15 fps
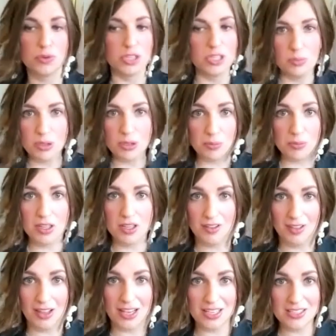premium
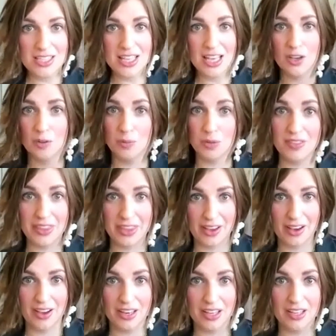clients that could be in
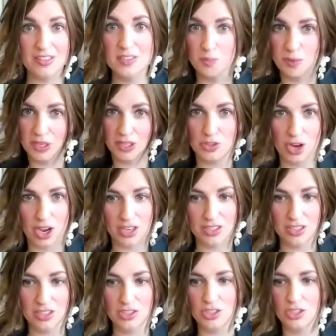the audience be
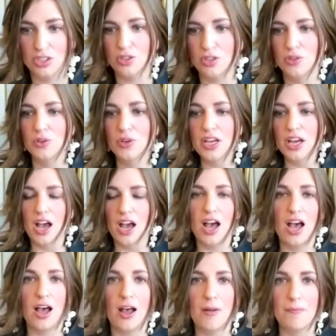attracted to you,
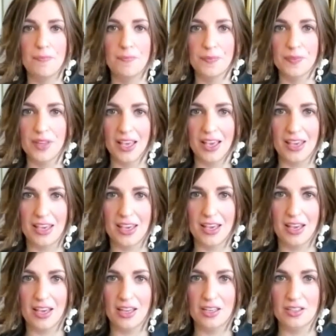
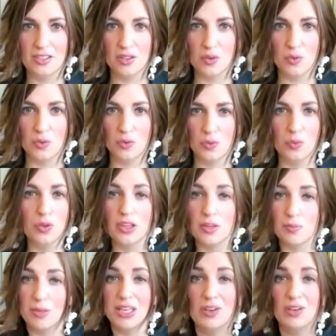and
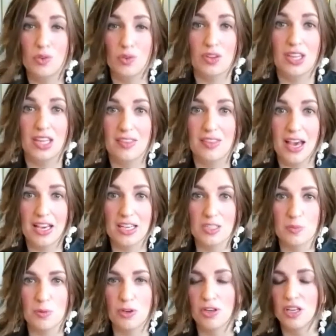really make you look like the
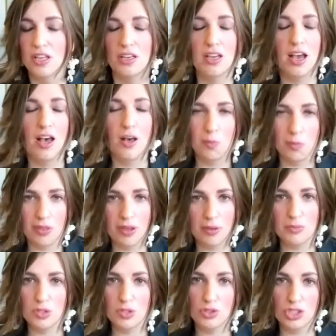expert and help
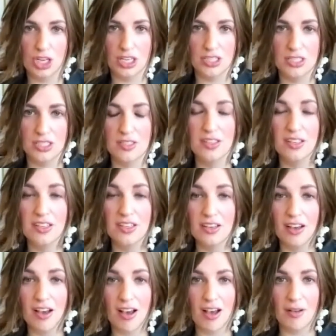them to just
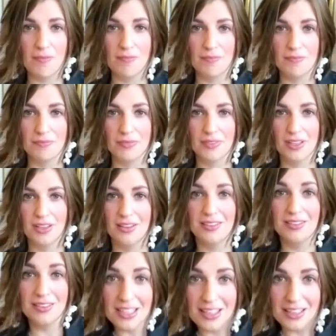um,
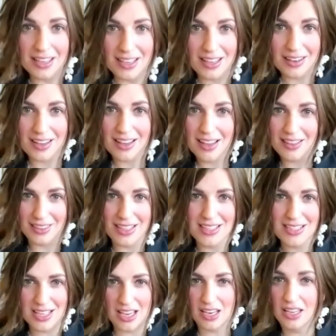lean in and
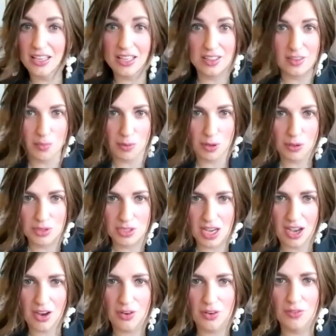listen and get the most
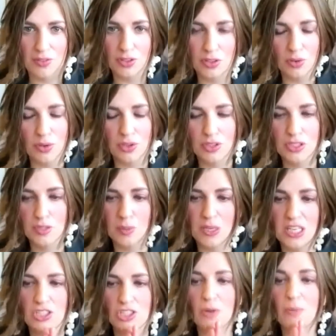out of your
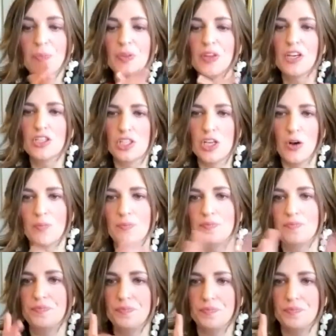speech. So